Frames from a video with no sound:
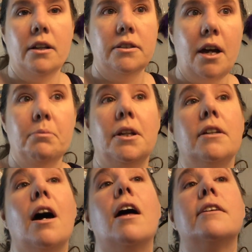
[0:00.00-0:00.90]
Top
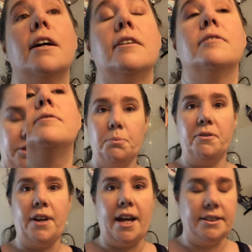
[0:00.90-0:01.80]
lid, all done, super
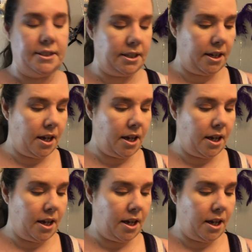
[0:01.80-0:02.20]
fast.